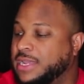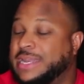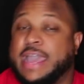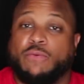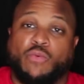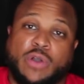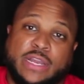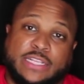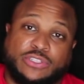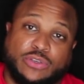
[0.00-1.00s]
that
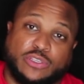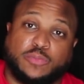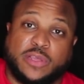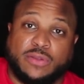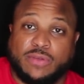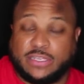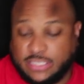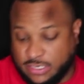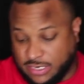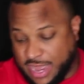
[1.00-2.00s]
one that you're going to spend the
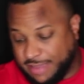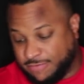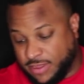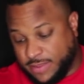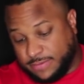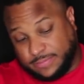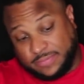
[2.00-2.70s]
rest of your life with.